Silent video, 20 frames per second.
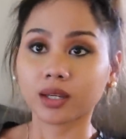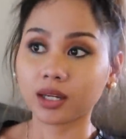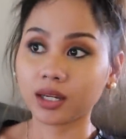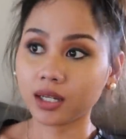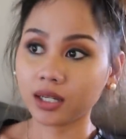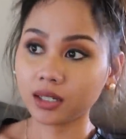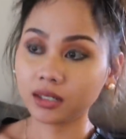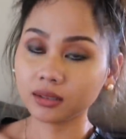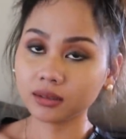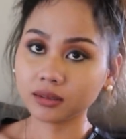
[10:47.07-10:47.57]

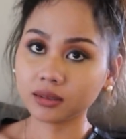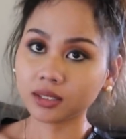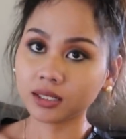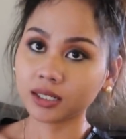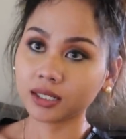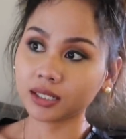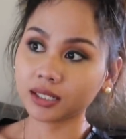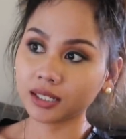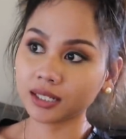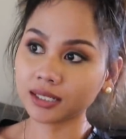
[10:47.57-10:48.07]
And
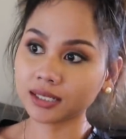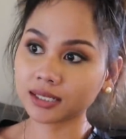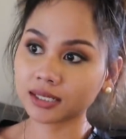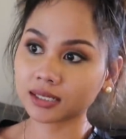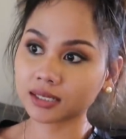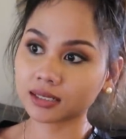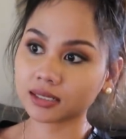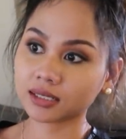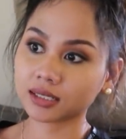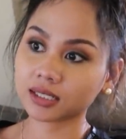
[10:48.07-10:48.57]
yes,
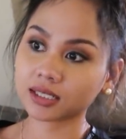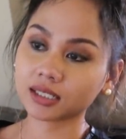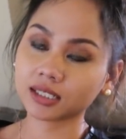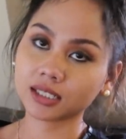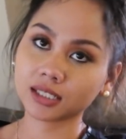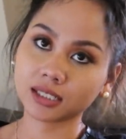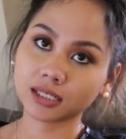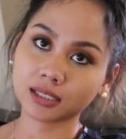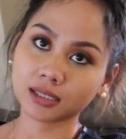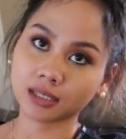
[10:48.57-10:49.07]

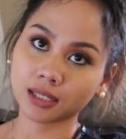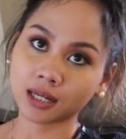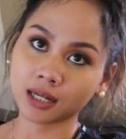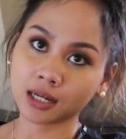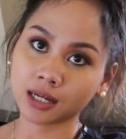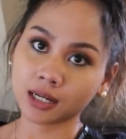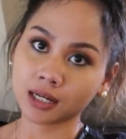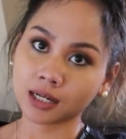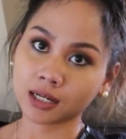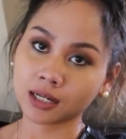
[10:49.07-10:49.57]

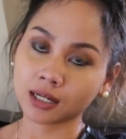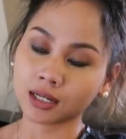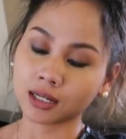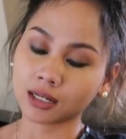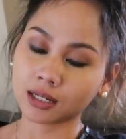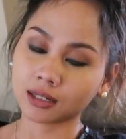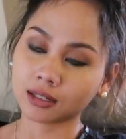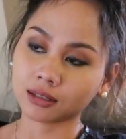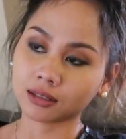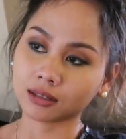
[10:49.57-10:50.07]

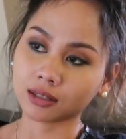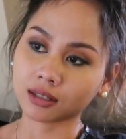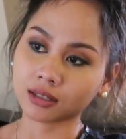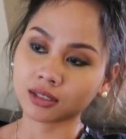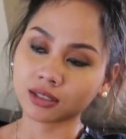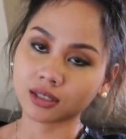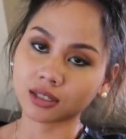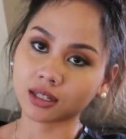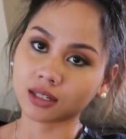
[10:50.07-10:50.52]
and that's